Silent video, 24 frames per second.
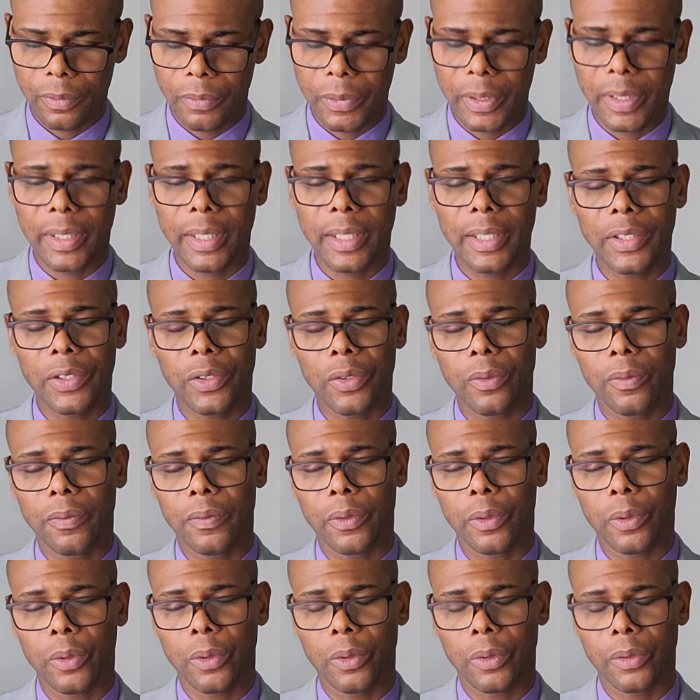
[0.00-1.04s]
We thank you
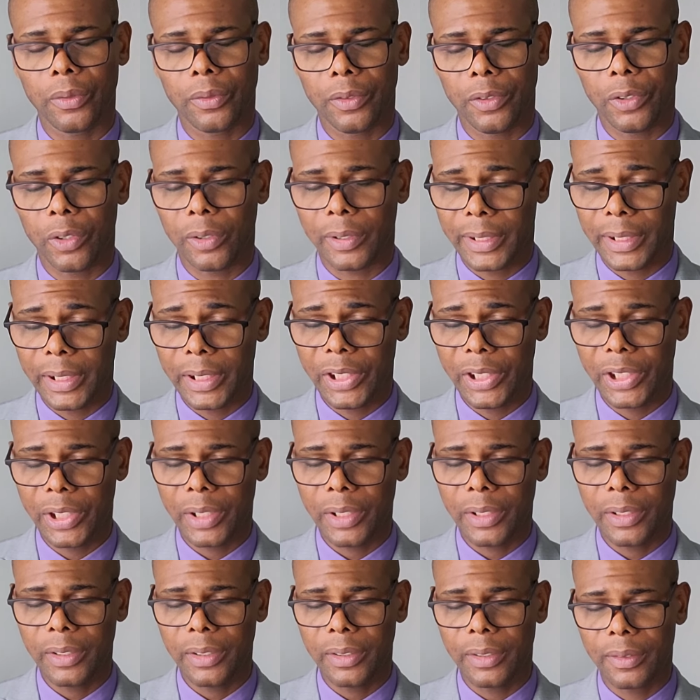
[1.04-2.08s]
for your
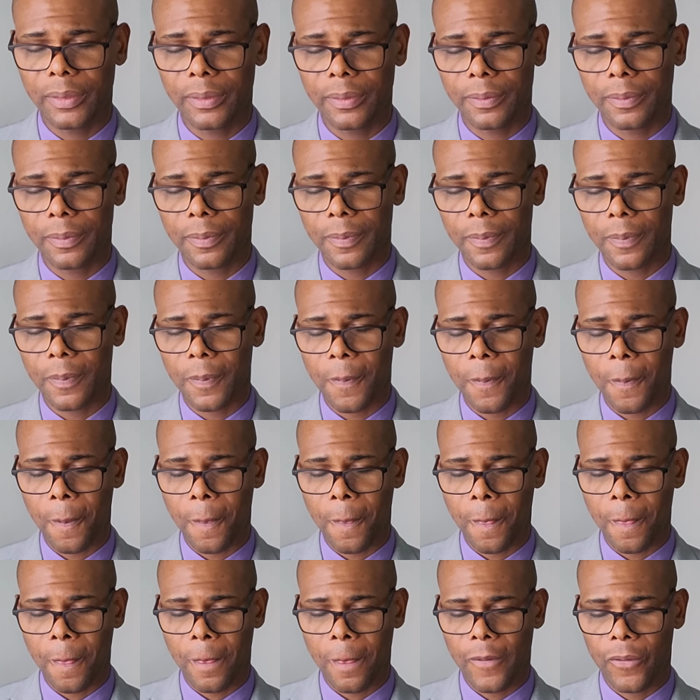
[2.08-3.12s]
teaching,
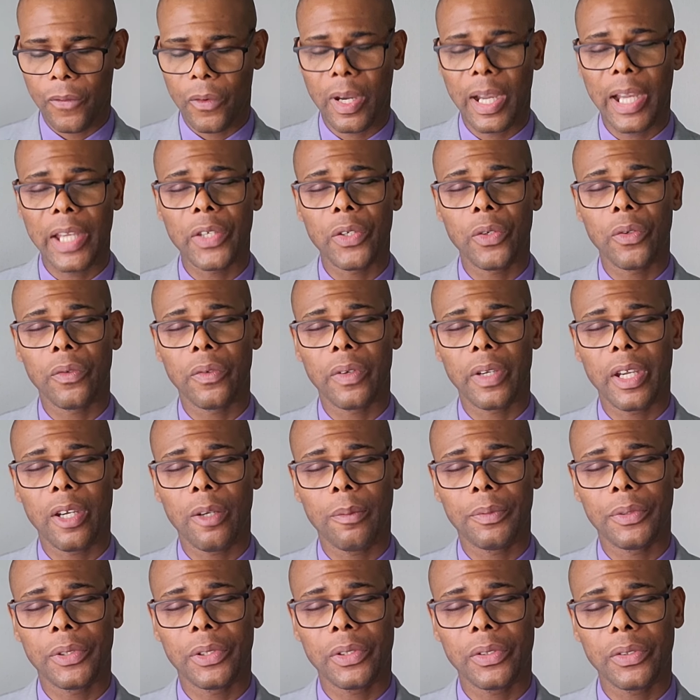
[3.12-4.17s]
for how you've
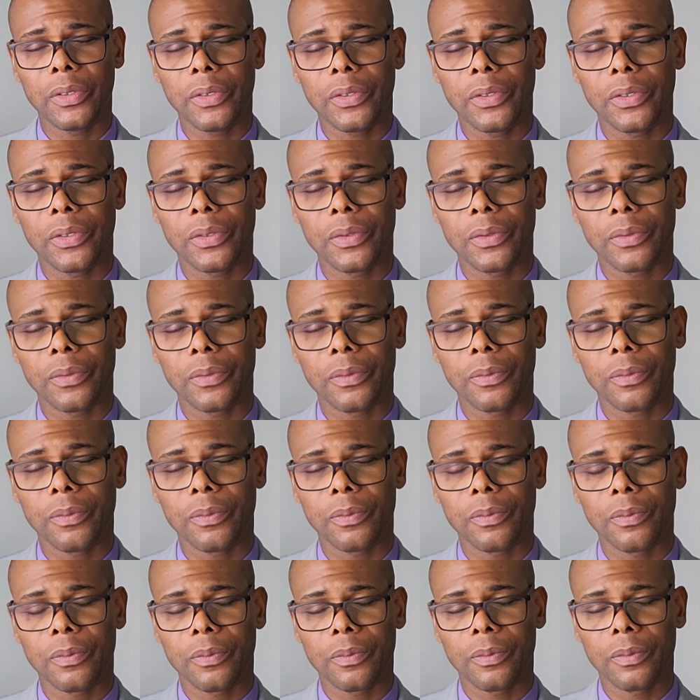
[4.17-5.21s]
helped us.
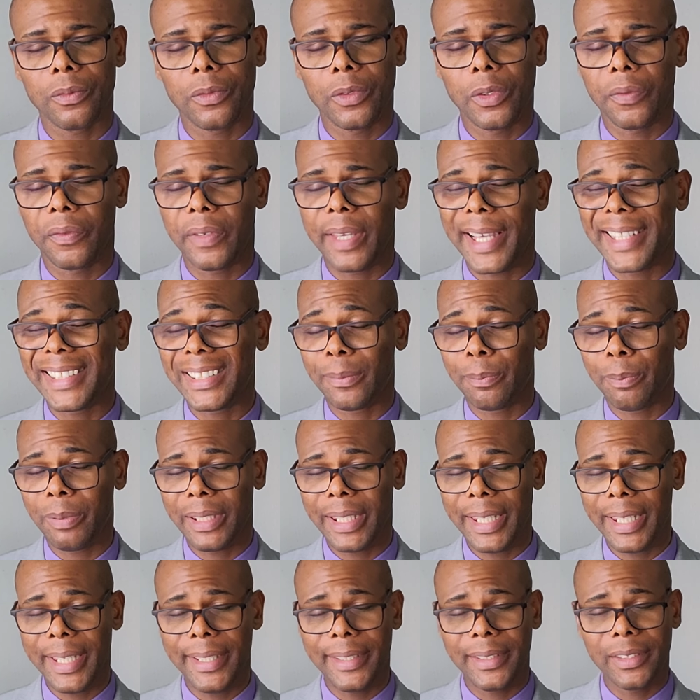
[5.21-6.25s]
You've
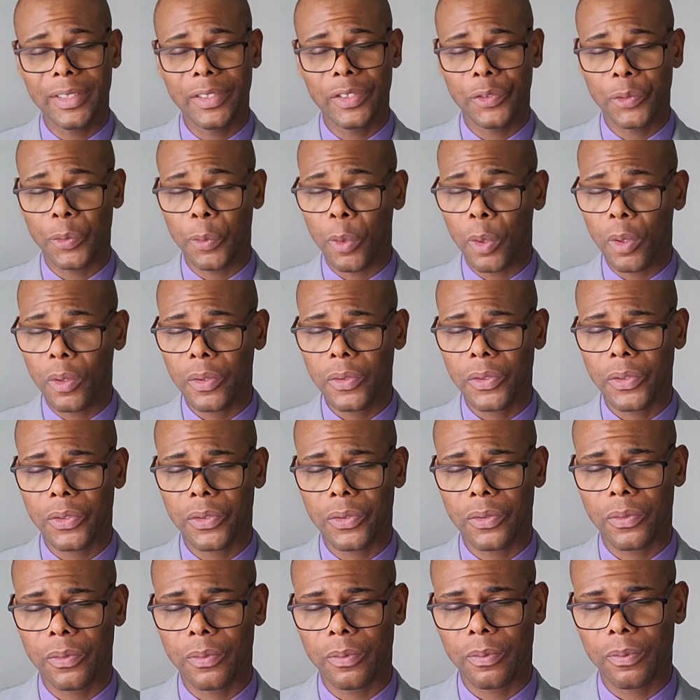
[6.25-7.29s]
explained to
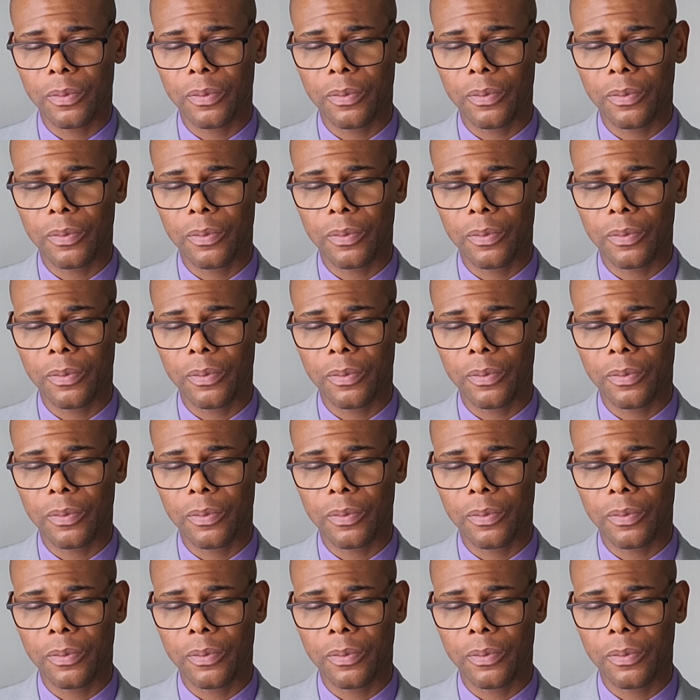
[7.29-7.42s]
us.